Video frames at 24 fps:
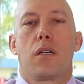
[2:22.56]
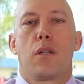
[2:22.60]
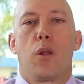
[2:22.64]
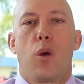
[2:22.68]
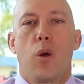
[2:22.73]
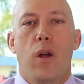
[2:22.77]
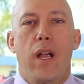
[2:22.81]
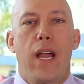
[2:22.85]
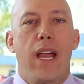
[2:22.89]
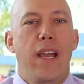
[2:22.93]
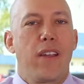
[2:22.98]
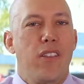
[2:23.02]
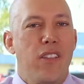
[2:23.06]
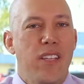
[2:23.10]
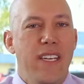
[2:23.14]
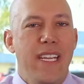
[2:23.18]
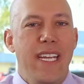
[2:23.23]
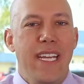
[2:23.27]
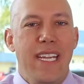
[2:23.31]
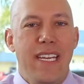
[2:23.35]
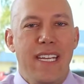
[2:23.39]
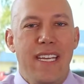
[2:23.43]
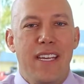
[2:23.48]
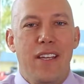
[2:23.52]

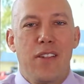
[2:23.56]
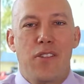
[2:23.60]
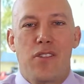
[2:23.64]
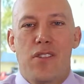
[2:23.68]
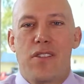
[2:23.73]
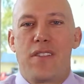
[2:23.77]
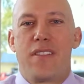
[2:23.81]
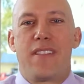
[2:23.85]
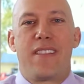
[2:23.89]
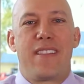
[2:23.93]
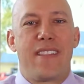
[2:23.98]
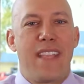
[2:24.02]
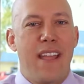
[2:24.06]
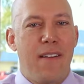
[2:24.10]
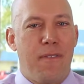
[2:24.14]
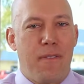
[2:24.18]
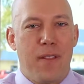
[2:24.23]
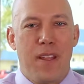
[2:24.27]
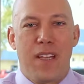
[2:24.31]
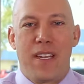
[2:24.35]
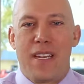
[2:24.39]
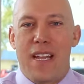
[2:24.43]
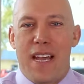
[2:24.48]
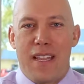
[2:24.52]
Chlorhexidine is
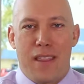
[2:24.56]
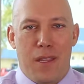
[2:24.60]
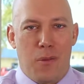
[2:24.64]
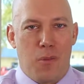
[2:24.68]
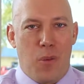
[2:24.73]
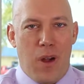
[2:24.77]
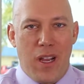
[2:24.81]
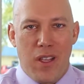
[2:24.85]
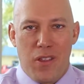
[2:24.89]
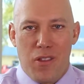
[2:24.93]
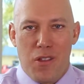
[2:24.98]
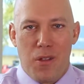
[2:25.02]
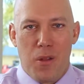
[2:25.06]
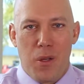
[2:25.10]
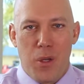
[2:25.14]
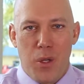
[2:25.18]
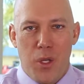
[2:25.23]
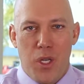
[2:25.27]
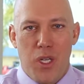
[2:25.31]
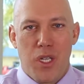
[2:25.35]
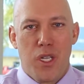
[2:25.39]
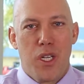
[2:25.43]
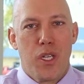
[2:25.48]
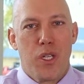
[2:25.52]
definitely not the right
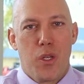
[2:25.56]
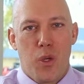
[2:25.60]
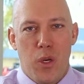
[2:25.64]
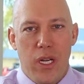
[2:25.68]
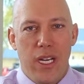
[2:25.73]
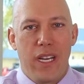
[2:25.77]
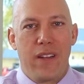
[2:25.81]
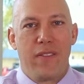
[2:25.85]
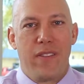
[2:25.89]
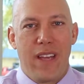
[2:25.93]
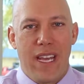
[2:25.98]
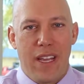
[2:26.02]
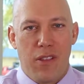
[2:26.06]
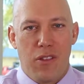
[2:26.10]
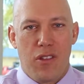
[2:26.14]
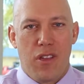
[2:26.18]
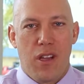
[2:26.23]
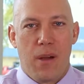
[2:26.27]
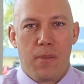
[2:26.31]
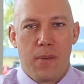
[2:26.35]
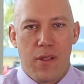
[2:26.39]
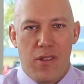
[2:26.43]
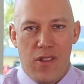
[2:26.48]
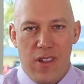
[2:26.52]
solution to treat advanced
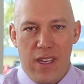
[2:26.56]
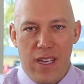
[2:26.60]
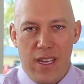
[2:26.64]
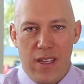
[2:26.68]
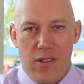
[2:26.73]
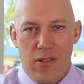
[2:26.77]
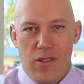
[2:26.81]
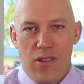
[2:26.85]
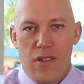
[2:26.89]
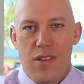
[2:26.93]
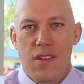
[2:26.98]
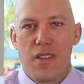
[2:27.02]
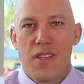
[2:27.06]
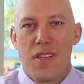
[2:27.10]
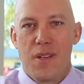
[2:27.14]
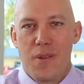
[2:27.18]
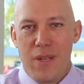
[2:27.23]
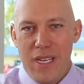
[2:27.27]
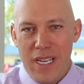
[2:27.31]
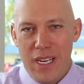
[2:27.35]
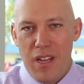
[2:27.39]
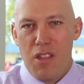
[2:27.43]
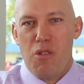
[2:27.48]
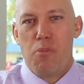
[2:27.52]
gum disease. You
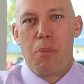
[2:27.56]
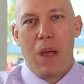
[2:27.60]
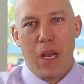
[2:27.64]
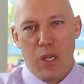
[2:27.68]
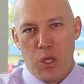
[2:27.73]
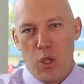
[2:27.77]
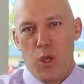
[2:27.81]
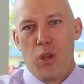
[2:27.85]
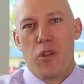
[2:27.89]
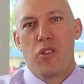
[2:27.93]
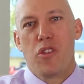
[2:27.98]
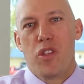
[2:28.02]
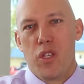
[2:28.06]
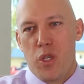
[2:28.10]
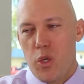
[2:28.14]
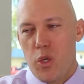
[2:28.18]
need a specialist to